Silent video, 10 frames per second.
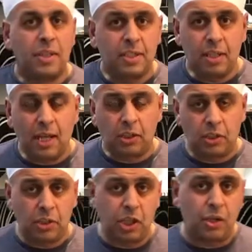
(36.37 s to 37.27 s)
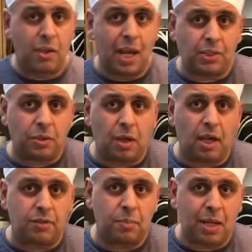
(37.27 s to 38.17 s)
just now going to show you how
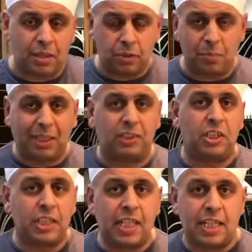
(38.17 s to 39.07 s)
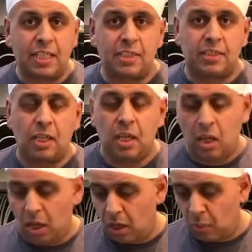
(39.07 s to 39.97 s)
to mix the yeast
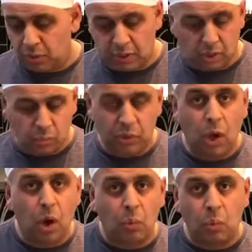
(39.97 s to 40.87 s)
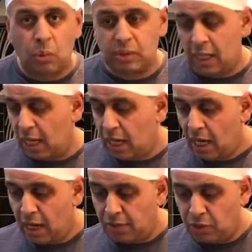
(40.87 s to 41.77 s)
with the hot water
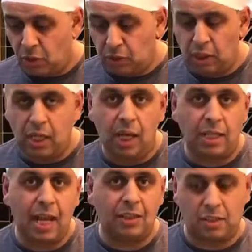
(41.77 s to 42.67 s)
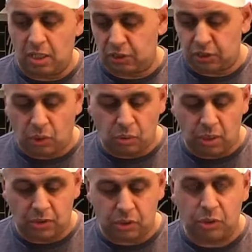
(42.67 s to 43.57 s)
and yogurt and add salt
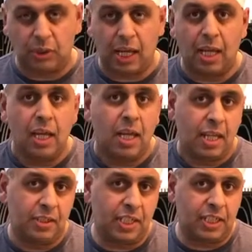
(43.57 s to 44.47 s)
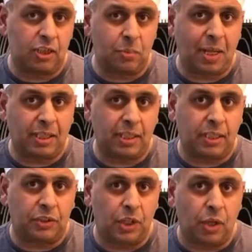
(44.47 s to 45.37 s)
and sugar. This is to make
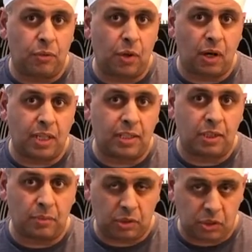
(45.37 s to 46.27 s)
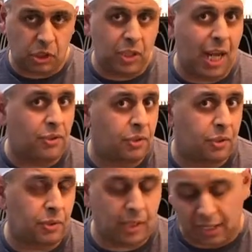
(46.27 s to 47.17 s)
the dough rise. So I'm going to show you how to
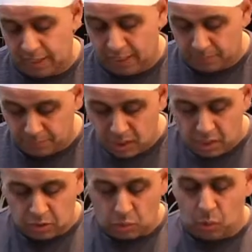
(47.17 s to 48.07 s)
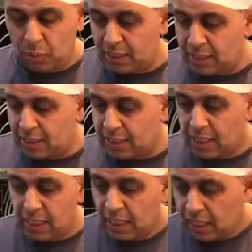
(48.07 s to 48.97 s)
do that now. So all we need
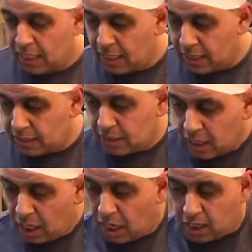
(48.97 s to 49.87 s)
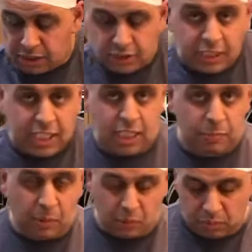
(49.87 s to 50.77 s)
is a
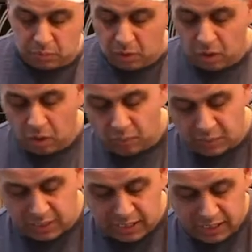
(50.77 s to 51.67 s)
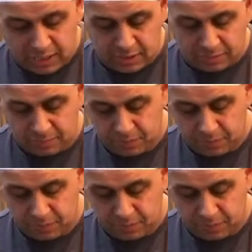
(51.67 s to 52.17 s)
teaspoon of yeast,